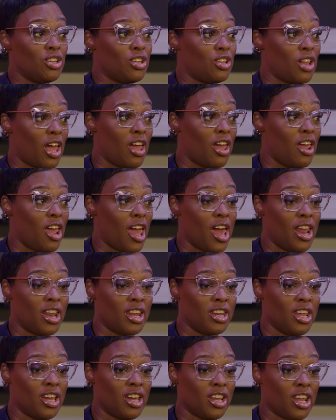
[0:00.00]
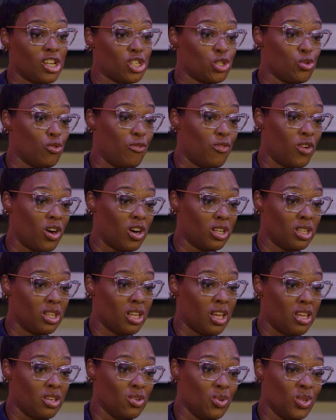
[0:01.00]
that had a nigga that you fucked
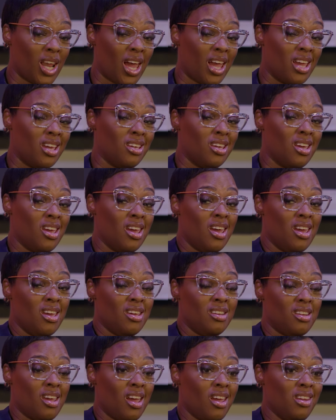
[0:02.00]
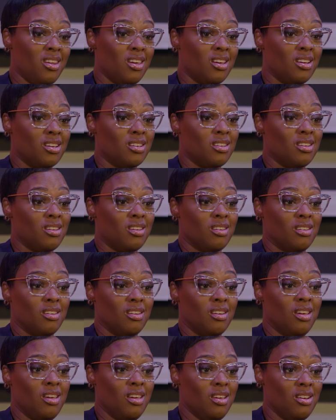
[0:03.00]
and you like, That nigga didn't
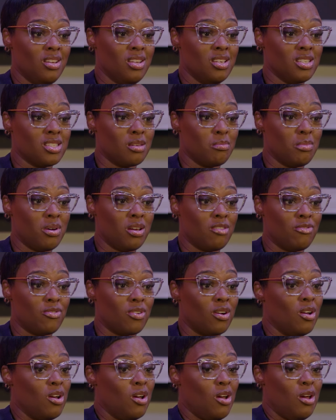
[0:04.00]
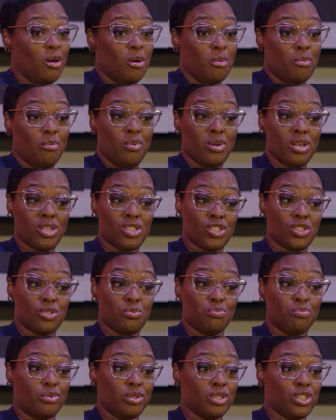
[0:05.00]
live as a motherfucker. Bitch,
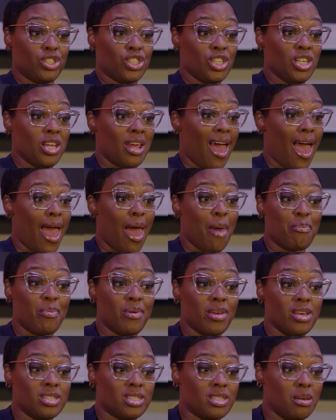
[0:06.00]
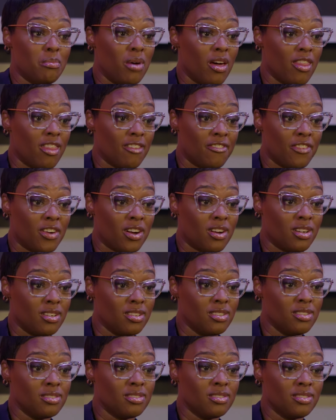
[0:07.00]
but she happy as a motherfucker.